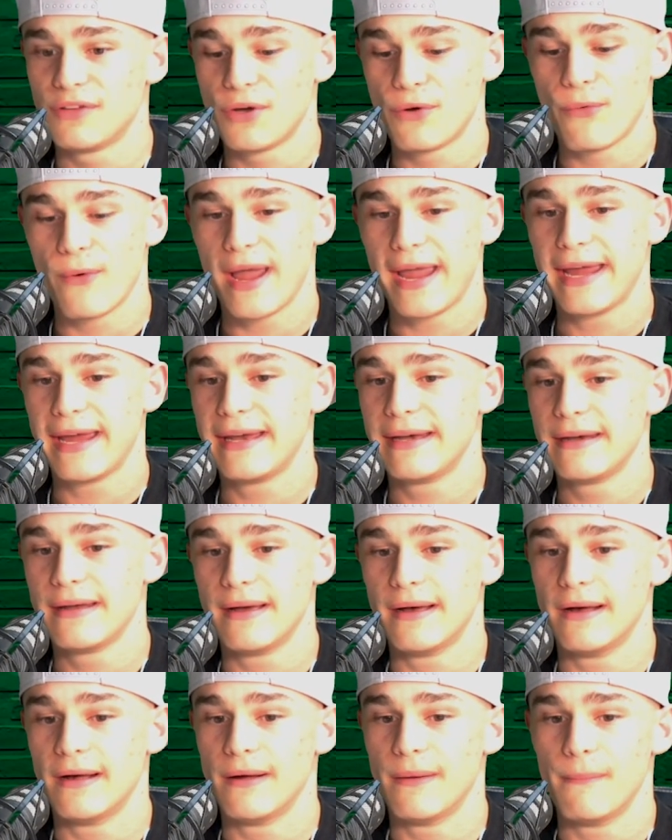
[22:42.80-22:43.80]
Lil Wayne.
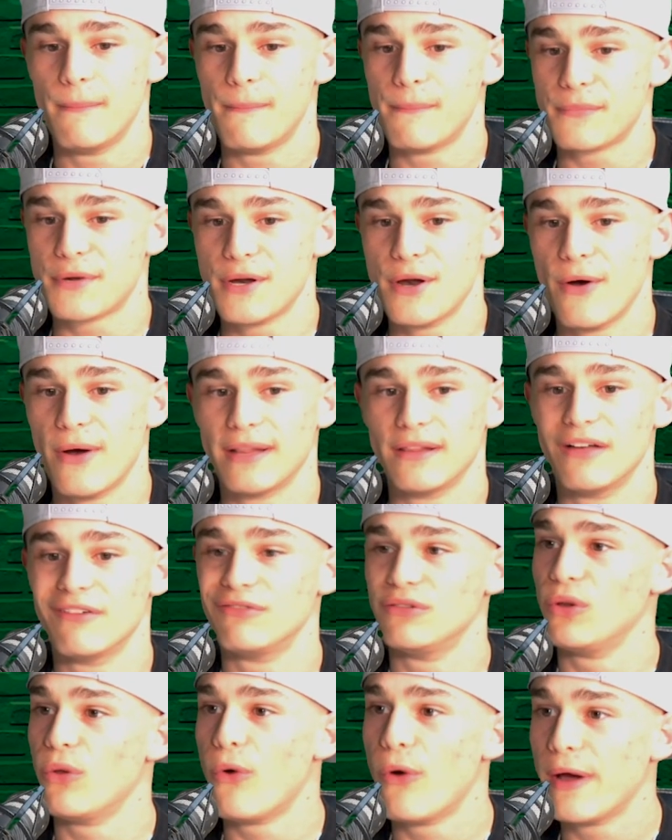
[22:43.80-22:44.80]
I love
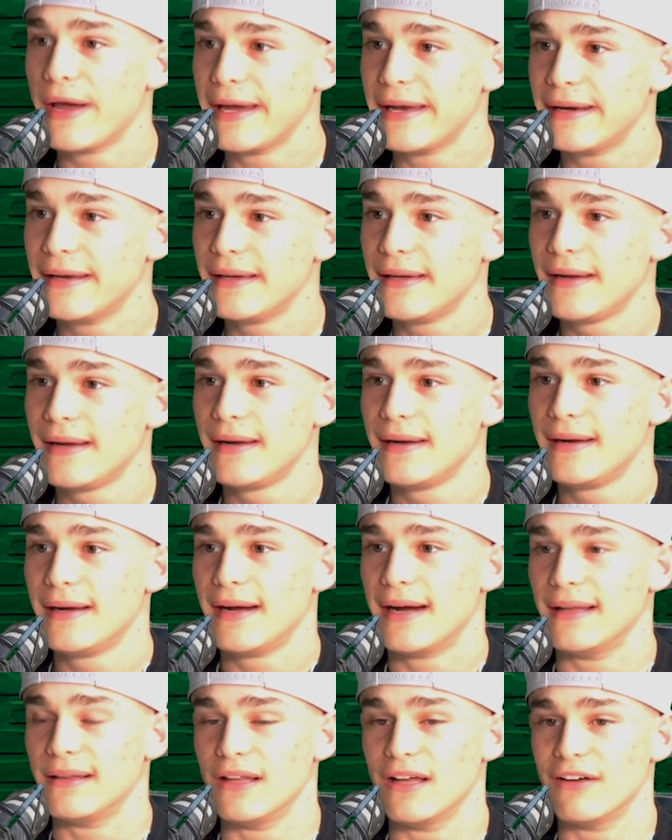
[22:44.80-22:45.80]
Lloyd.
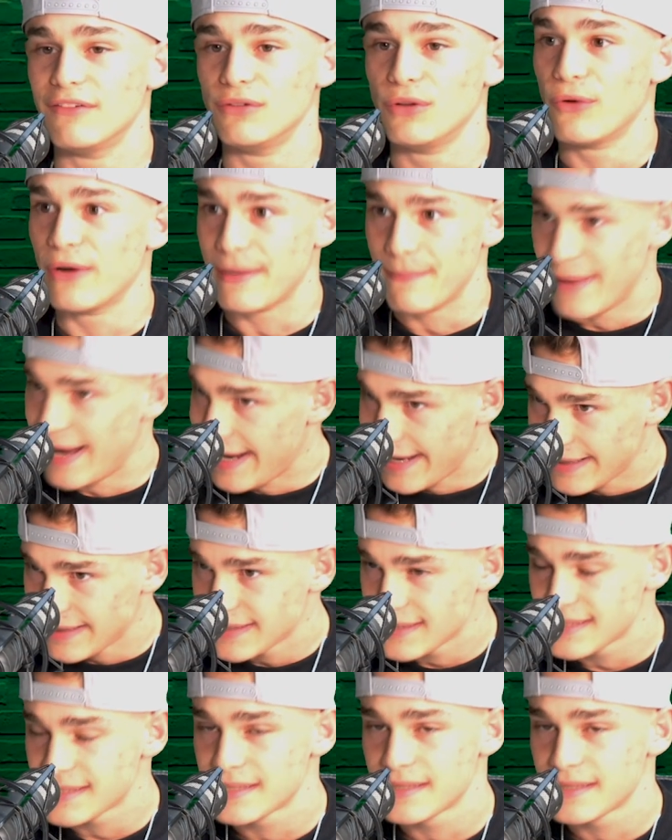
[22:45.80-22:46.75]
I love Lloyd Banks.